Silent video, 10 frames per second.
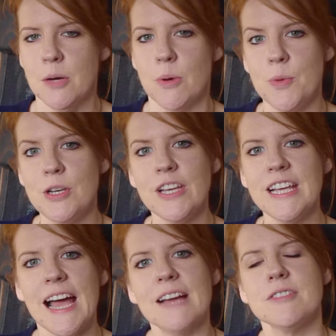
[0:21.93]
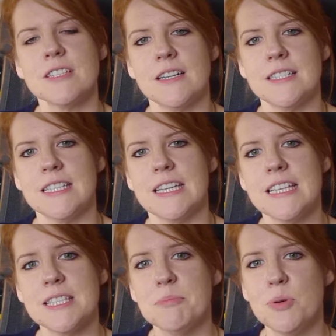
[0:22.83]
When we're looking at advertising,
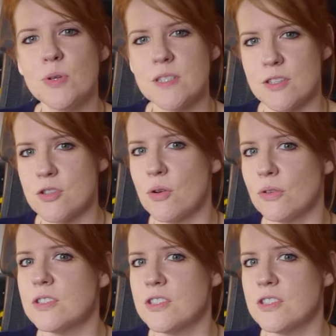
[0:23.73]
it's important not